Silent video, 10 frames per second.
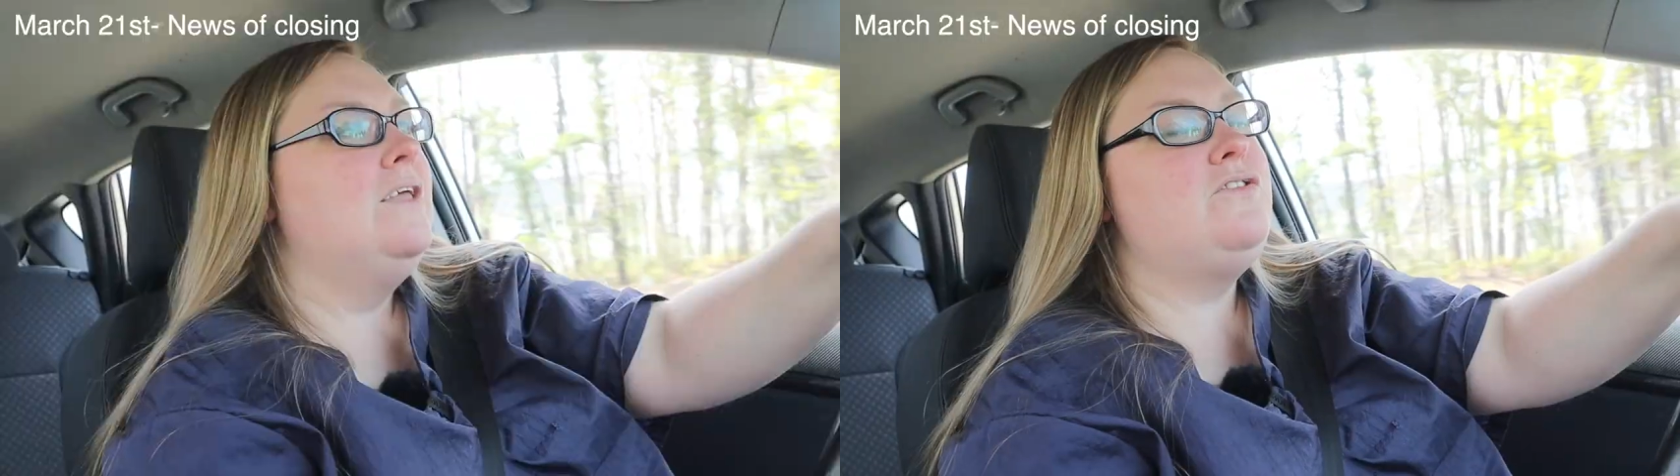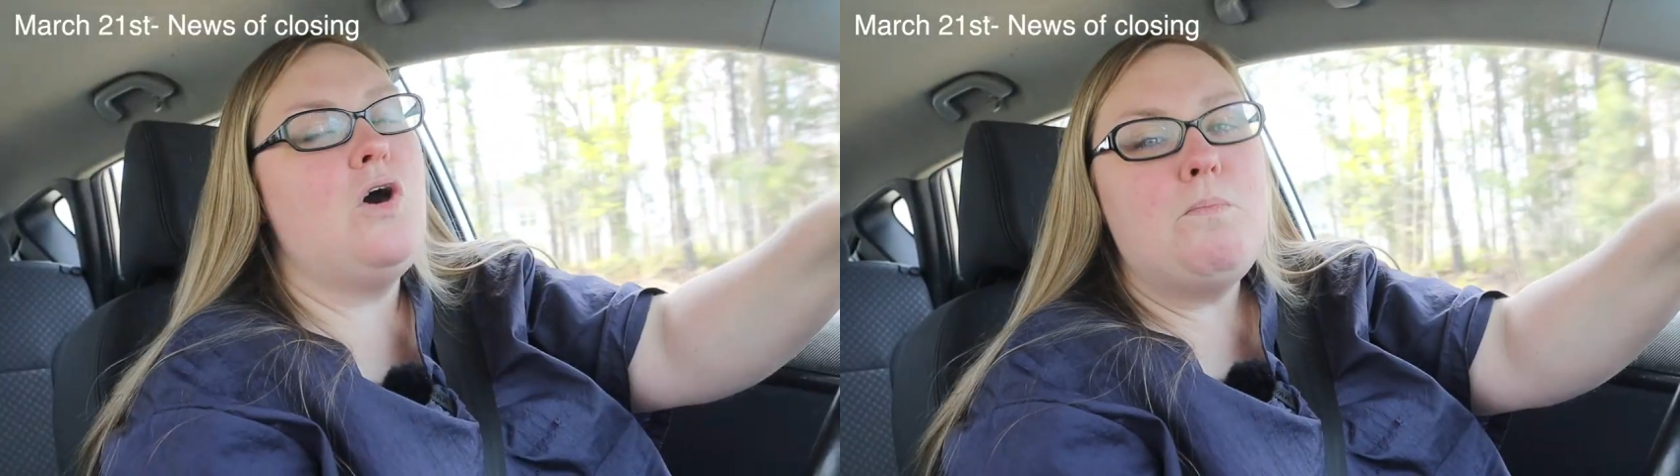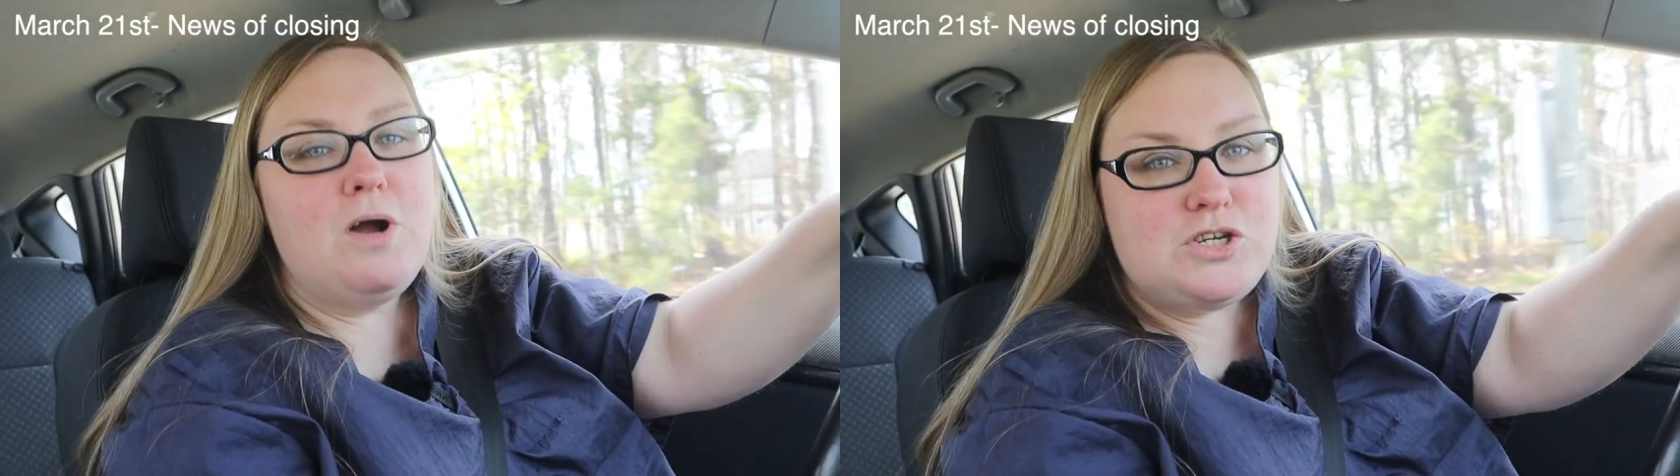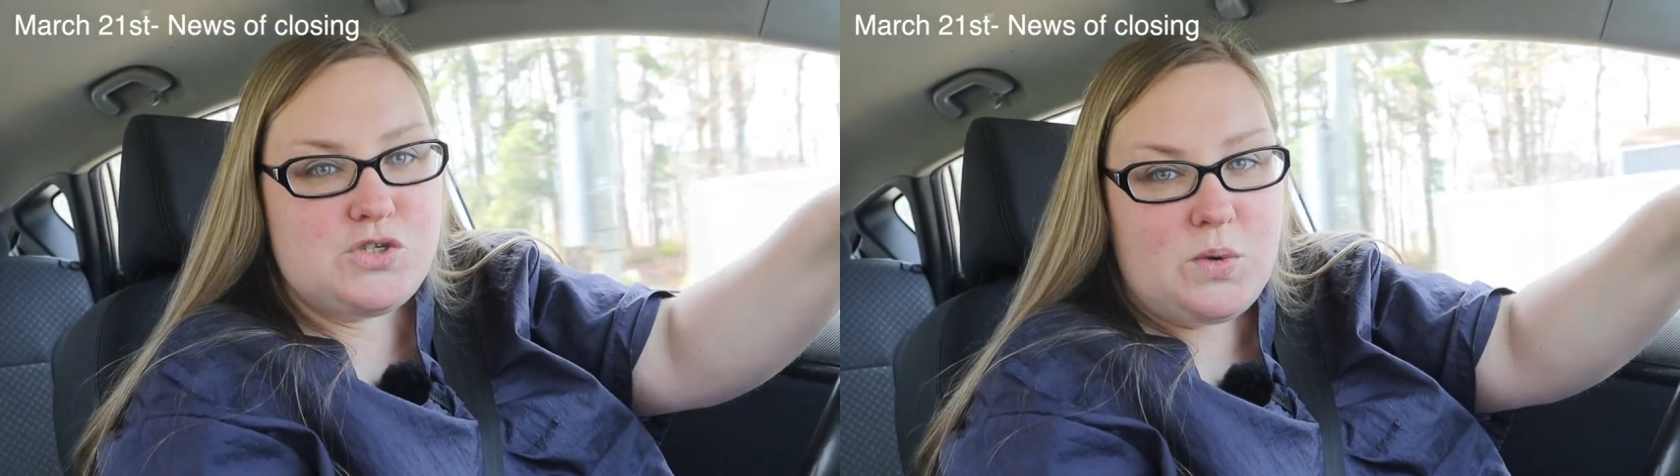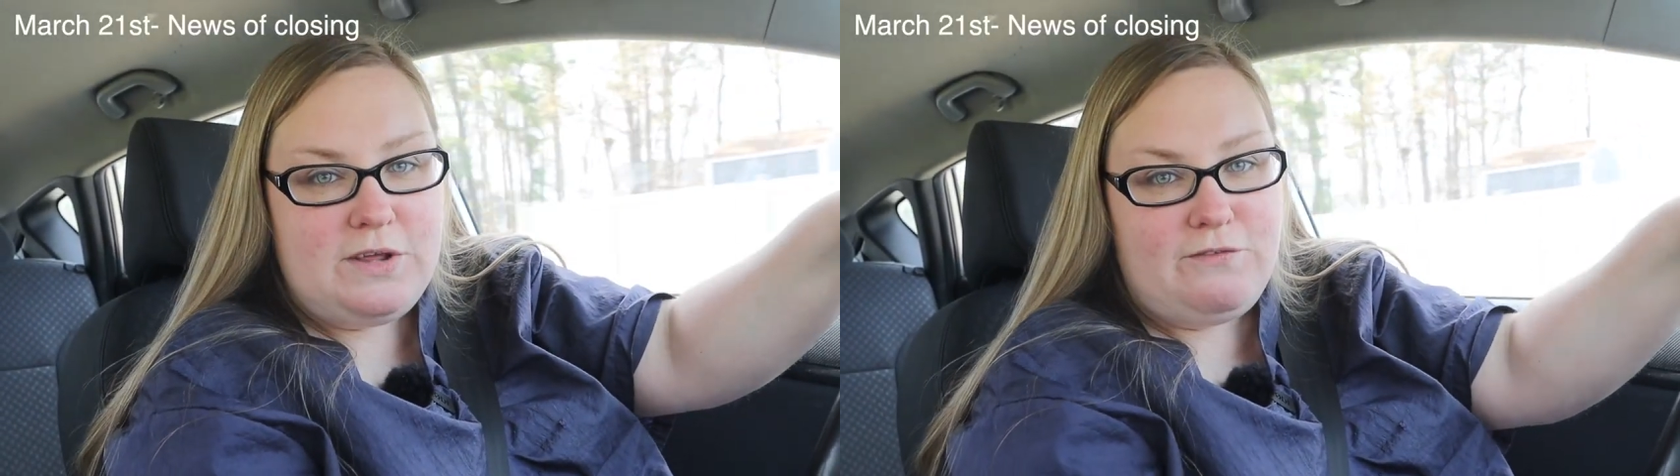So
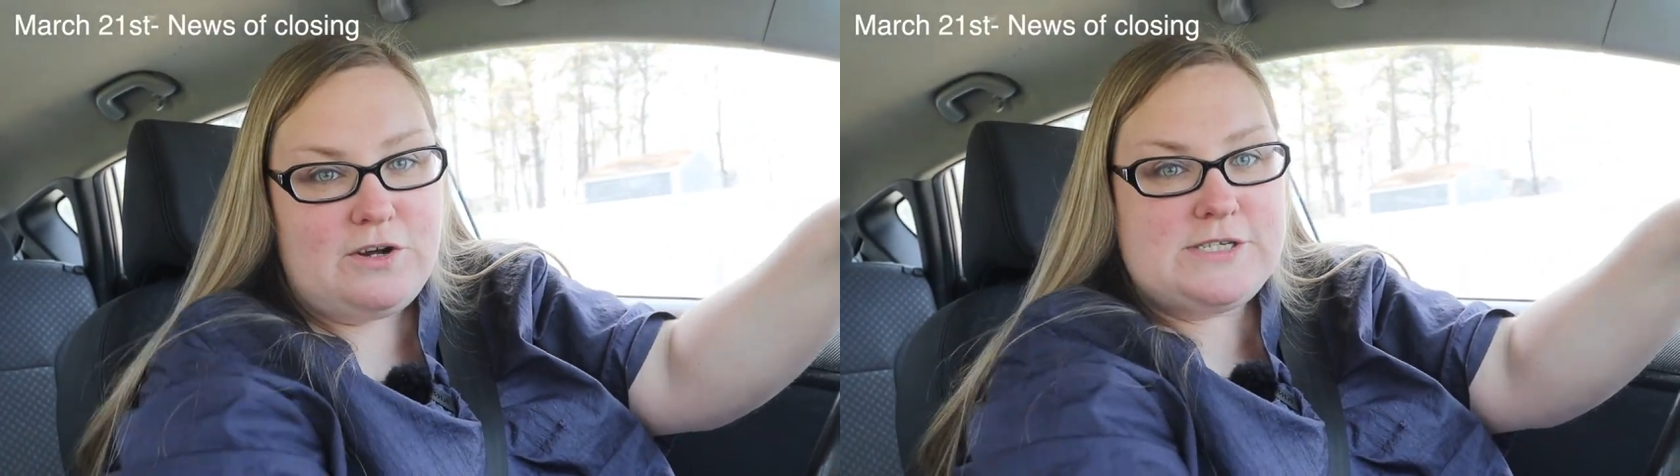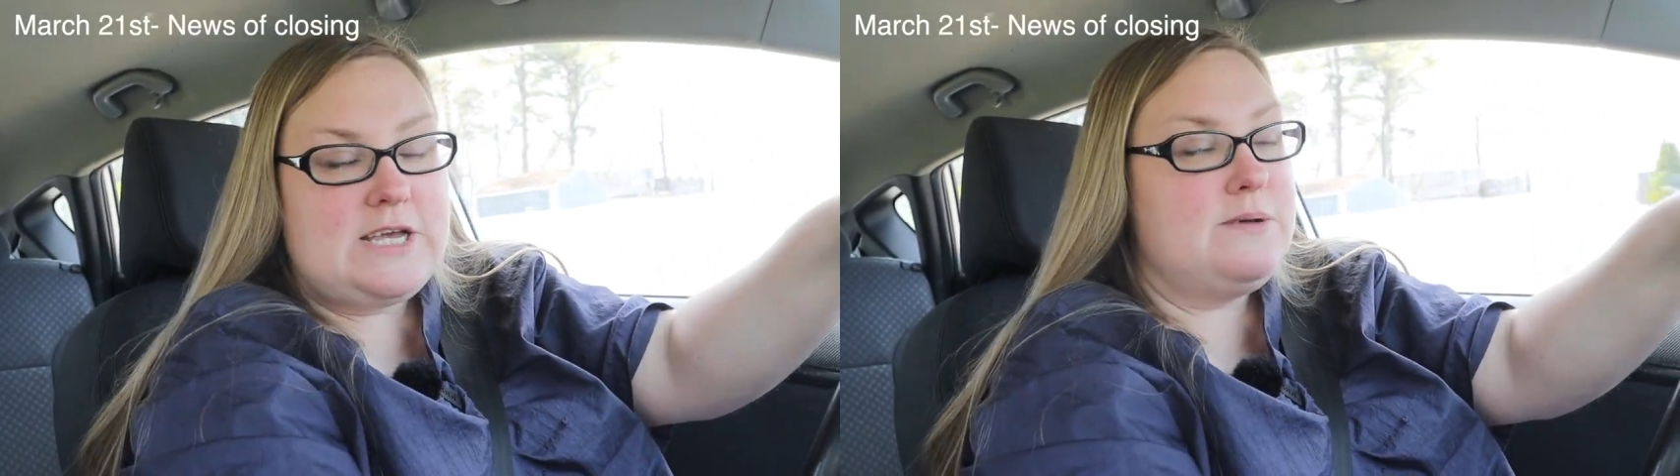March 21st